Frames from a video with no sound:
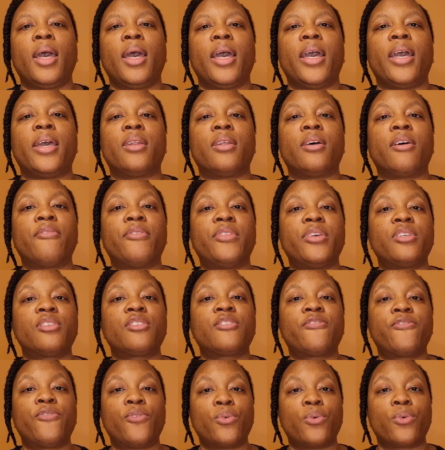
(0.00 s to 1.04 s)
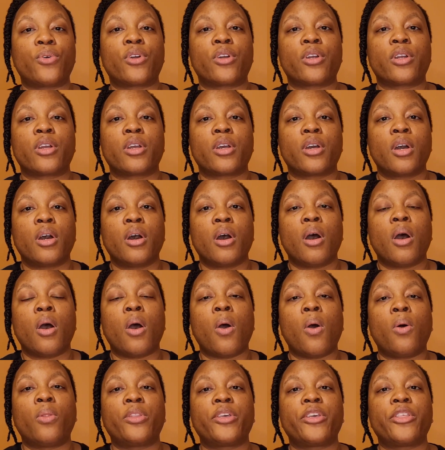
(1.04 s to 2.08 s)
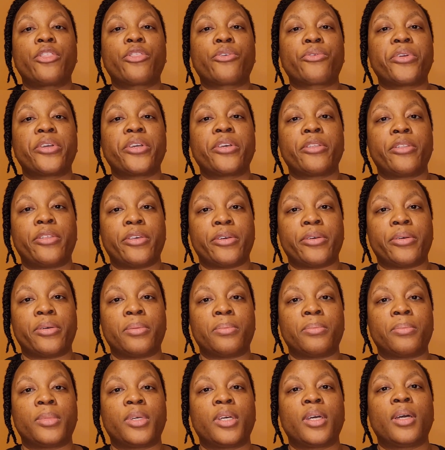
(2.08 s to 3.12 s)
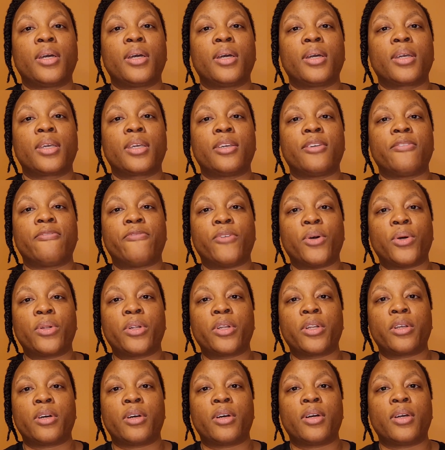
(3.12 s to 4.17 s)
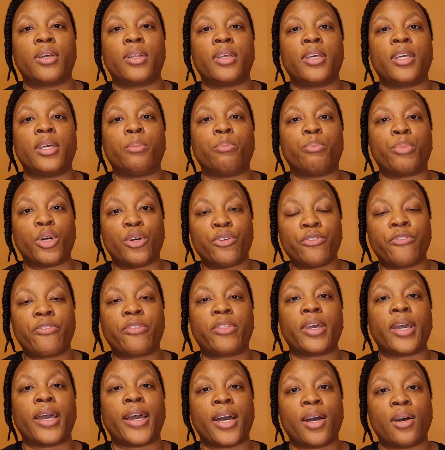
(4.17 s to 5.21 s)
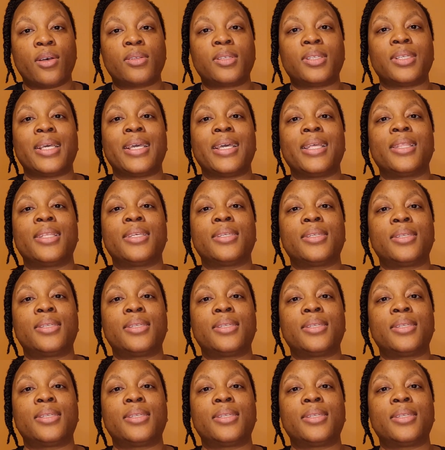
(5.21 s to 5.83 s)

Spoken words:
And of these four, only 3 of them get voted on in both the House and the